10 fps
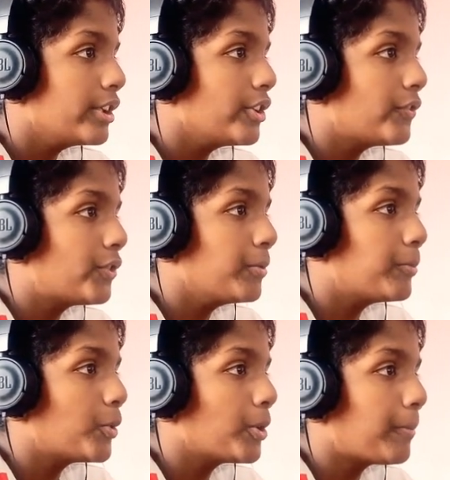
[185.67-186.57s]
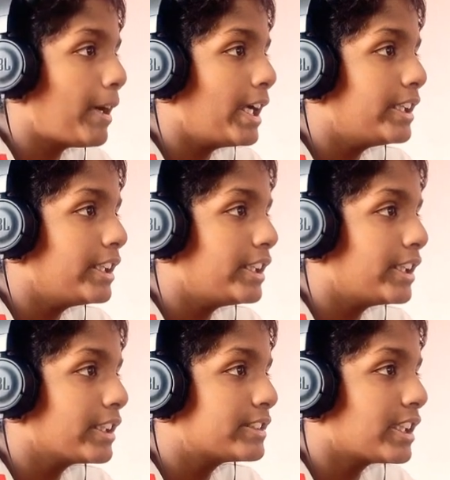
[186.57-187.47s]
You have to import
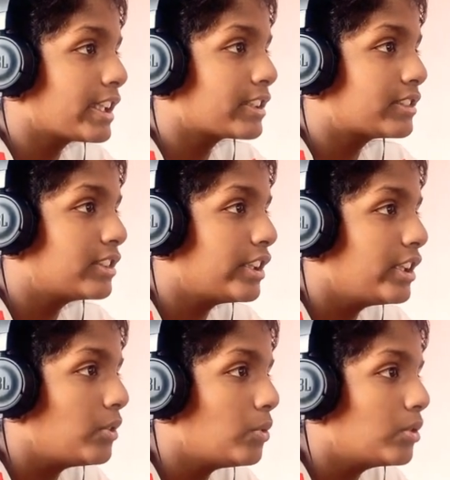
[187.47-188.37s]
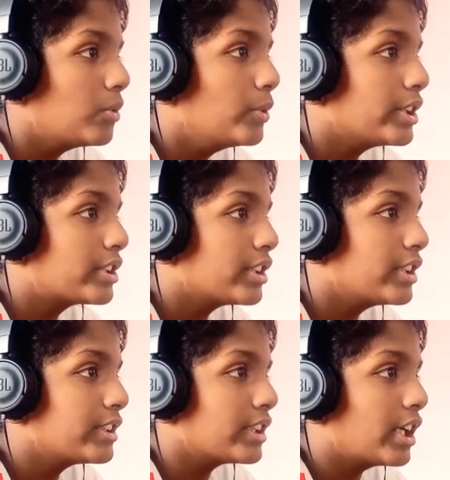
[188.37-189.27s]
xxxx3, which
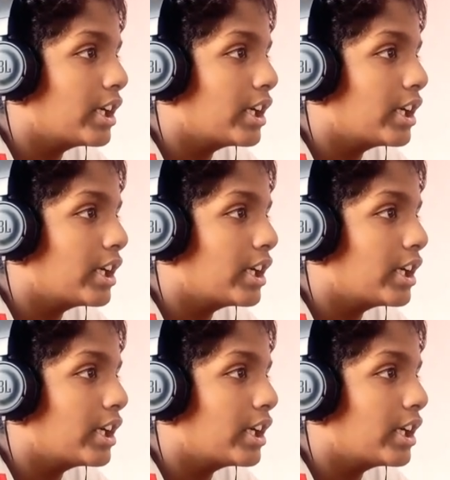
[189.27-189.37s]
is